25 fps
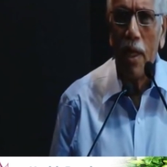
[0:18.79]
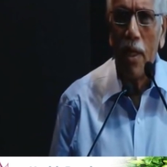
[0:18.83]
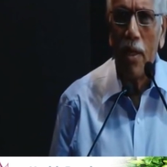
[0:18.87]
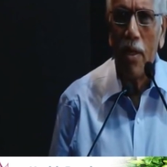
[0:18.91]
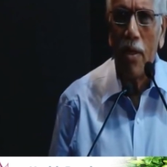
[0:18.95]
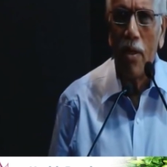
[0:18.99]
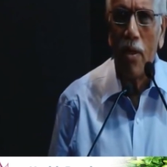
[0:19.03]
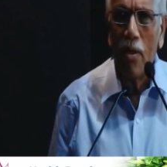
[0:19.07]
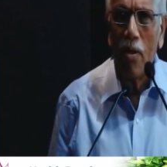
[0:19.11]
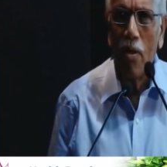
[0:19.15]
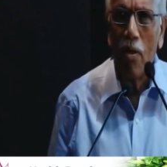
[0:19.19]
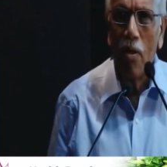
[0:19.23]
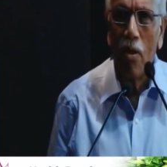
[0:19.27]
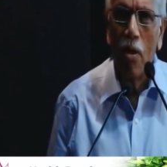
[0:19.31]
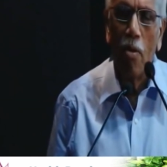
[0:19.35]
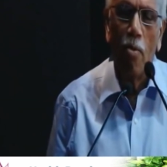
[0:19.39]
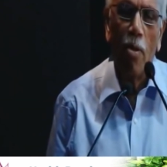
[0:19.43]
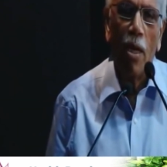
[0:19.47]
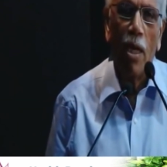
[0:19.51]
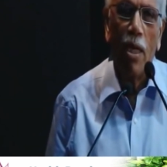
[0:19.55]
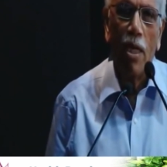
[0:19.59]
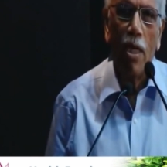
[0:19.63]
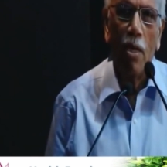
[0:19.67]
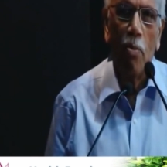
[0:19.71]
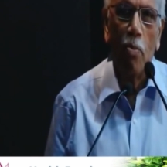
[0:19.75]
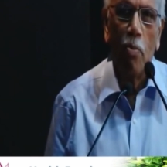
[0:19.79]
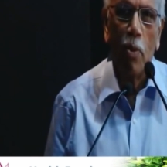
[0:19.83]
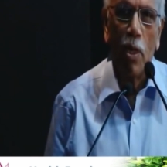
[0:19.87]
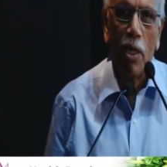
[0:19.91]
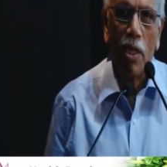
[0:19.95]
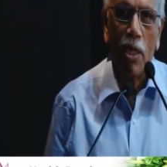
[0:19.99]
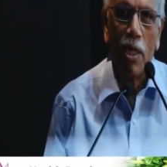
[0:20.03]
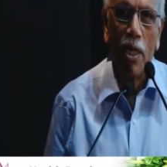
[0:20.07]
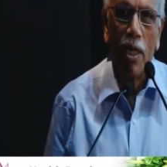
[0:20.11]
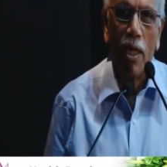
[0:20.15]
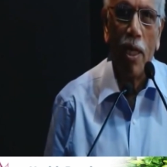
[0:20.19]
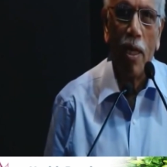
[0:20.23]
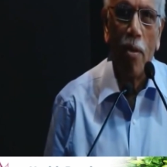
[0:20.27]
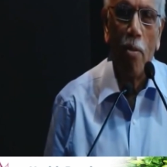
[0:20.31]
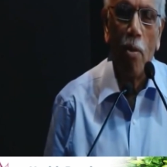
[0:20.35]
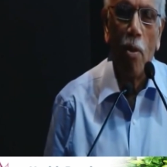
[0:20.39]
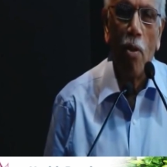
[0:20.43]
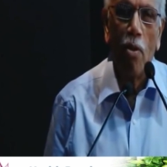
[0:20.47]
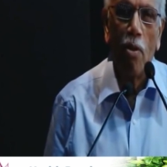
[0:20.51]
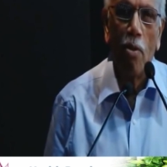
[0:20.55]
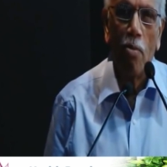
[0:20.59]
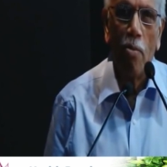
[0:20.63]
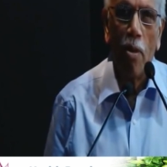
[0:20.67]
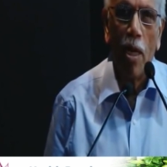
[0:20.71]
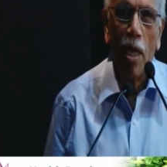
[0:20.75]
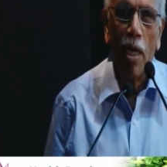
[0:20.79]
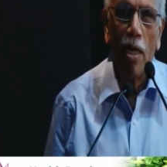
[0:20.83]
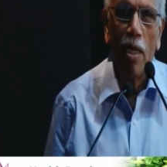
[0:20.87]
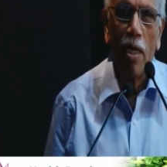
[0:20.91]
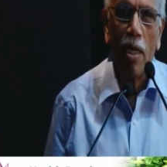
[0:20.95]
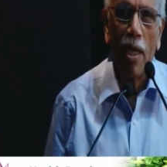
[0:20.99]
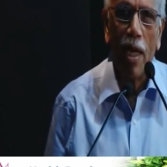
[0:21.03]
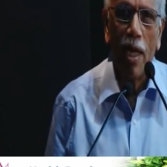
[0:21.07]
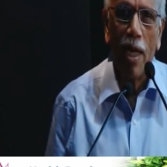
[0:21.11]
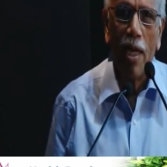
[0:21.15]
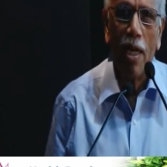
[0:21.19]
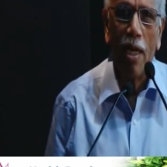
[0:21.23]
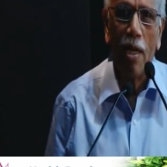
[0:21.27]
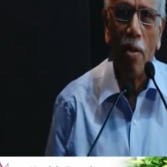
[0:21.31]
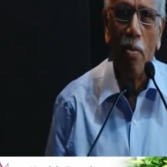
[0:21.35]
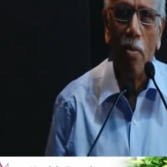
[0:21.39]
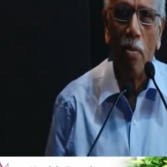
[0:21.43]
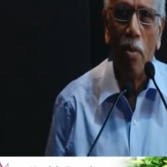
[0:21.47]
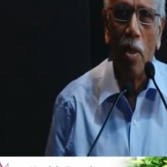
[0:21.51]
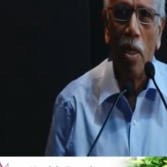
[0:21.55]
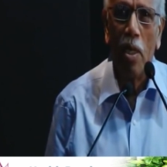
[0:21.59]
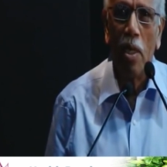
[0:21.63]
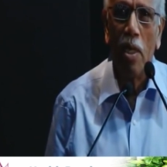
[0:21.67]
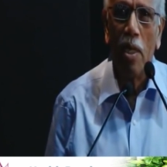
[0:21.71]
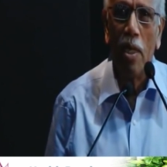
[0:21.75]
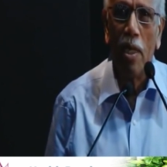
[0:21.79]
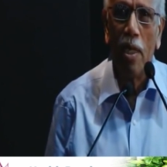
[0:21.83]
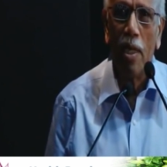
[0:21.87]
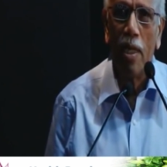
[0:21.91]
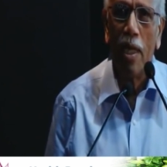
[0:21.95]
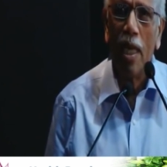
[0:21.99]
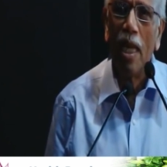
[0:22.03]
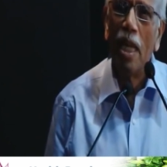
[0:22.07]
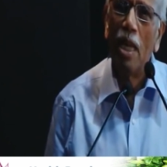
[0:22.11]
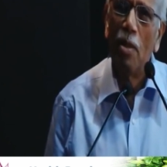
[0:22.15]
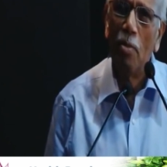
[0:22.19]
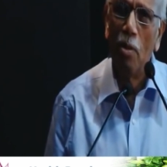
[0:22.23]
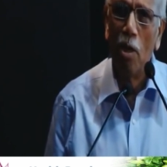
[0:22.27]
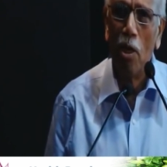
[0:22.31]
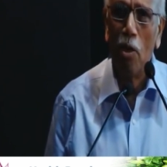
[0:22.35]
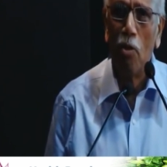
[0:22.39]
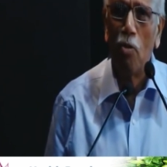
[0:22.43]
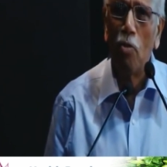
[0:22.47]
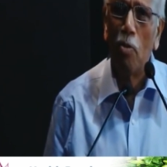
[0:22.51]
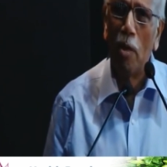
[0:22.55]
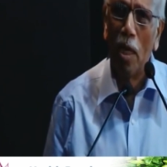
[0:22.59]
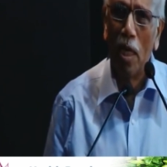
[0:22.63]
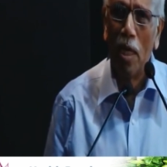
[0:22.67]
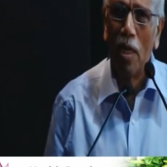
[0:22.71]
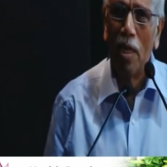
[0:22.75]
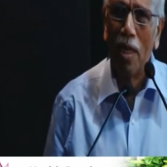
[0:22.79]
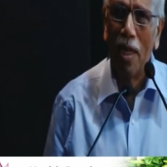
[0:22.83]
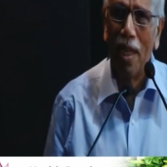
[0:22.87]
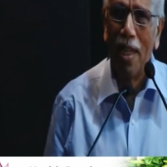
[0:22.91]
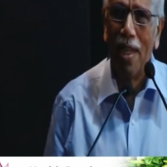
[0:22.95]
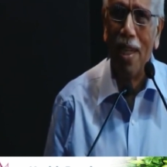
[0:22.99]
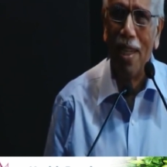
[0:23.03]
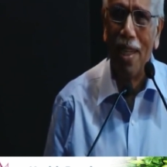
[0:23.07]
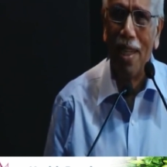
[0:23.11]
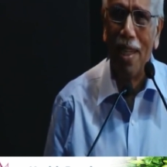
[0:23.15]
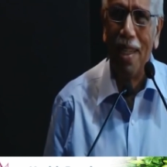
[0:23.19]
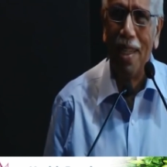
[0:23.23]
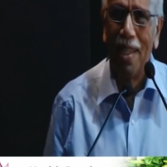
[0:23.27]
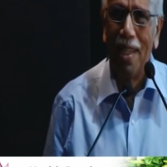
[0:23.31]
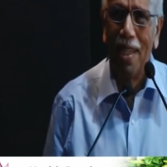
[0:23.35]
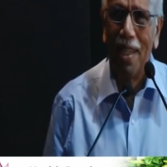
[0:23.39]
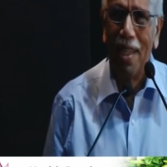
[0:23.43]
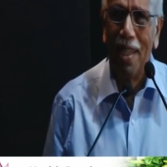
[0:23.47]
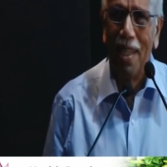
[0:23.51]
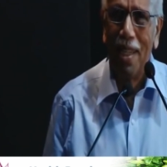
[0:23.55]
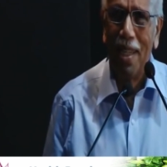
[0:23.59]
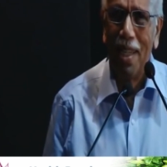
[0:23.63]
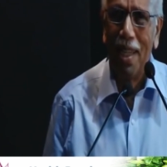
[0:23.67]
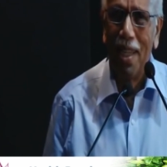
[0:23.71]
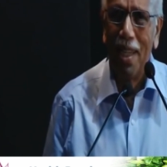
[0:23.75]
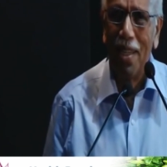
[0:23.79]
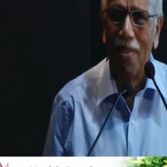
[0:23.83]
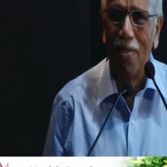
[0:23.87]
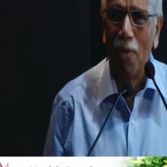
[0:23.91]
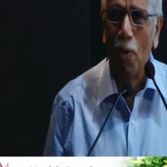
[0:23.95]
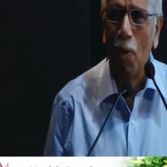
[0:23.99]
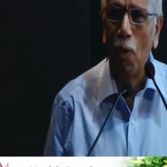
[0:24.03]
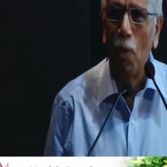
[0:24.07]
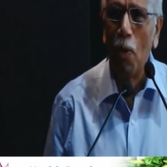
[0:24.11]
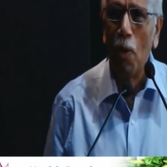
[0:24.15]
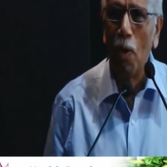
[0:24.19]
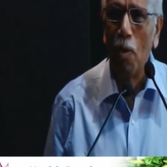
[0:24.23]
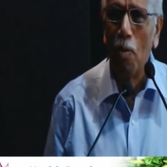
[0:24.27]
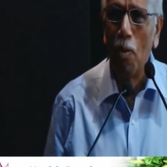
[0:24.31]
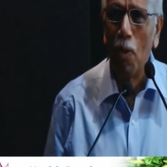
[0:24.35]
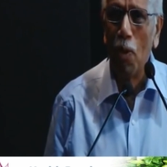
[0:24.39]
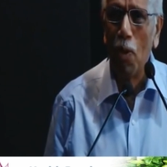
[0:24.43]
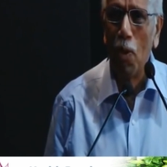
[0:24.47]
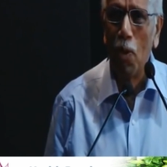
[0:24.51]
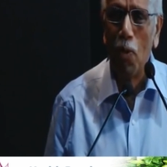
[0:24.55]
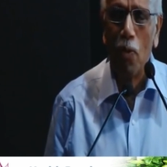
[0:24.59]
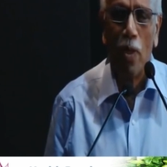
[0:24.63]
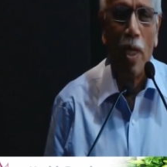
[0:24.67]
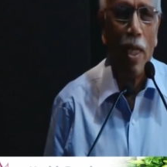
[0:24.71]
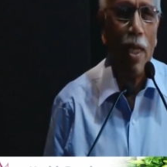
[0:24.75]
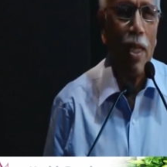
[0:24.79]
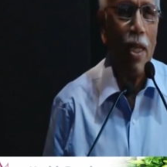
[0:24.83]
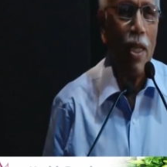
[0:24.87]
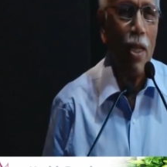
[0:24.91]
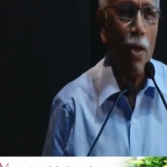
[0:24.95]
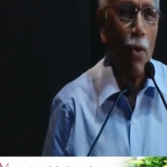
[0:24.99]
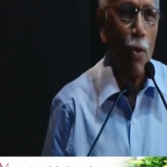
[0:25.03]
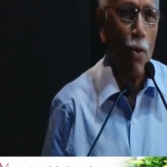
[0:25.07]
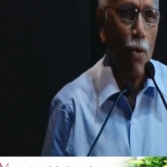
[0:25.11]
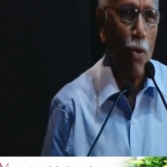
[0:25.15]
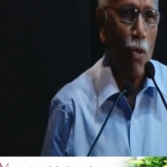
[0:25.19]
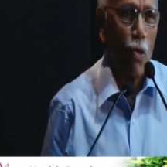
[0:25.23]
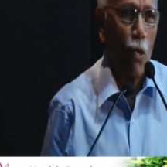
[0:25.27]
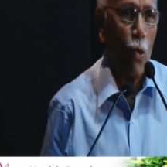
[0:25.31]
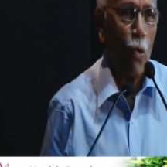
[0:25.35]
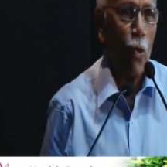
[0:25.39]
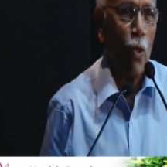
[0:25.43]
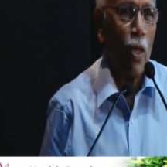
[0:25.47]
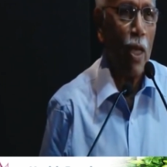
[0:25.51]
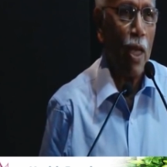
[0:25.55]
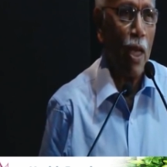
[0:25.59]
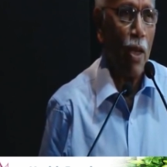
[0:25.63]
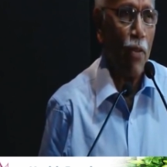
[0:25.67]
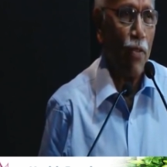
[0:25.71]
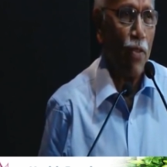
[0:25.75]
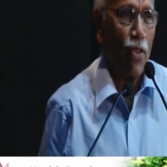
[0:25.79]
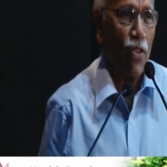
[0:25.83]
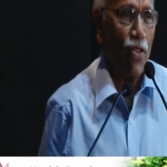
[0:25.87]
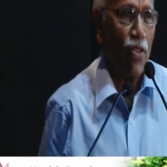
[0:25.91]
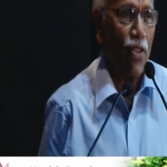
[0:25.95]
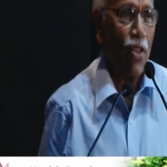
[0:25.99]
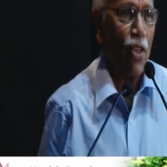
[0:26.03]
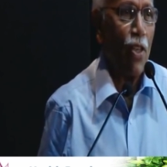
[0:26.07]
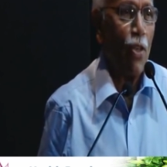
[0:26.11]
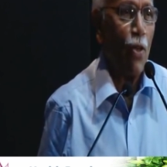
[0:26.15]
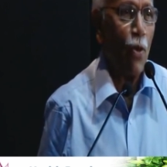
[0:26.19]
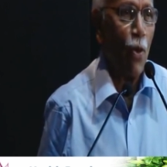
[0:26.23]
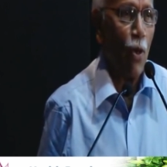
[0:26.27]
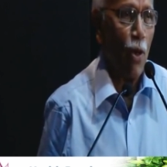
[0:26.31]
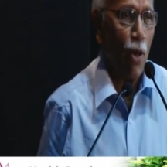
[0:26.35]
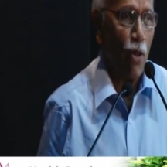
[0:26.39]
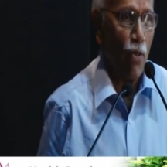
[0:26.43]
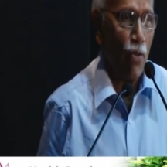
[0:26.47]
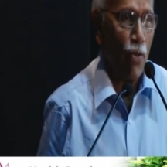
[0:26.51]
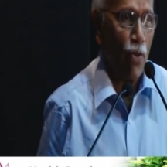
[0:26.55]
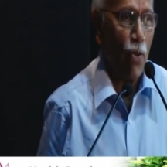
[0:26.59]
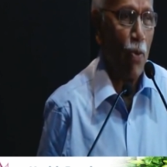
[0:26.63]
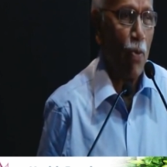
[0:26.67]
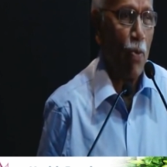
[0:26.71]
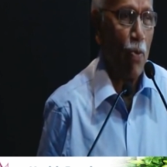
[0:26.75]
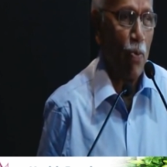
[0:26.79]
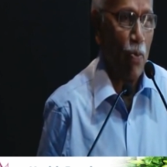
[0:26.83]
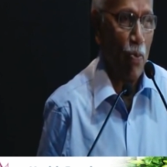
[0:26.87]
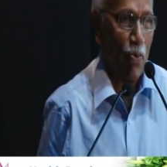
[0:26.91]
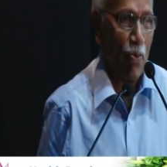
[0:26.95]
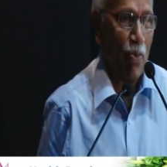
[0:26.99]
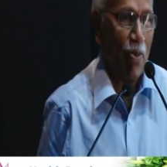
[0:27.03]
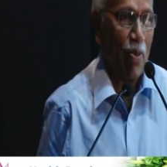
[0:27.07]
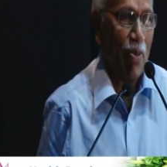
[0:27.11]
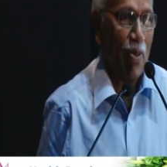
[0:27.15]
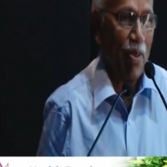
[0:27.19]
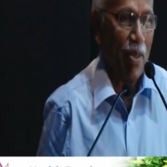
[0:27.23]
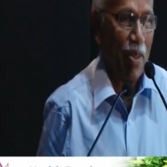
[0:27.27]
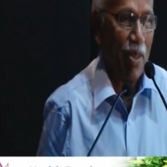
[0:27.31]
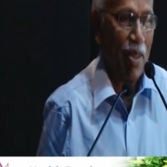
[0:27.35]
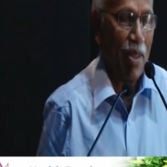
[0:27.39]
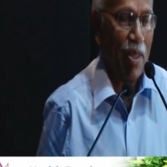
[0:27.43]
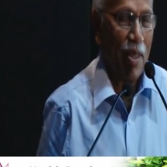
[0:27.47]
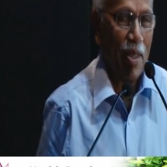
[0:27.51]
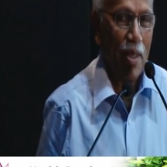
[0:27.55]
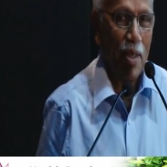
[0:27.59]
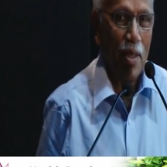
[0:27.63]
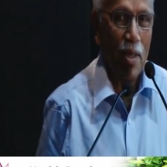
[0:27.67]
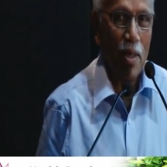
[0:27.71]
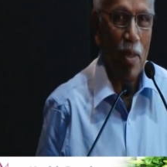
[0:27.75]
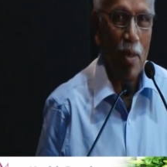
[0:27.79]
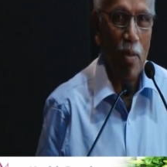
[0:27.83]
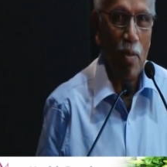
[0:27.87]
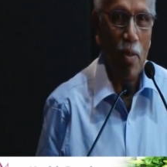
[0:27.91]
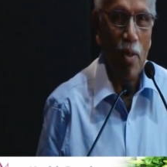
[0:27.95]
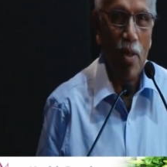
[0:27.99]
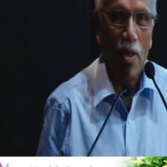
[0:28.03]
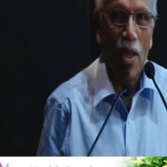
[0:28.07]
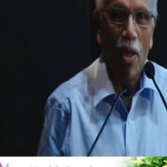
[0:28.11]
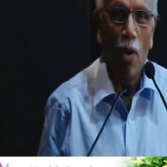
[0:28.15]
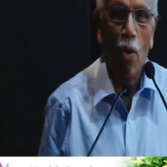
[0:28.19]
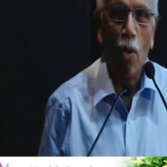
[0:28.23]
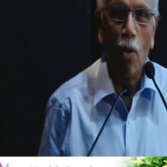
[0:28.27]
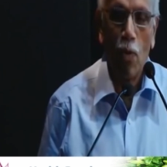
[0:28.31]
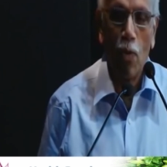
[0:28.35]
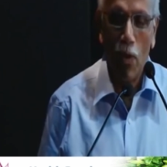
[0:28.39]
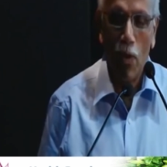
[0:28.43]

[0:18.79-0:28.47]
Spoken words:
that all my depression about mankind being the enemy of mankind is almost wearing out slowly after seeing all of you. Because I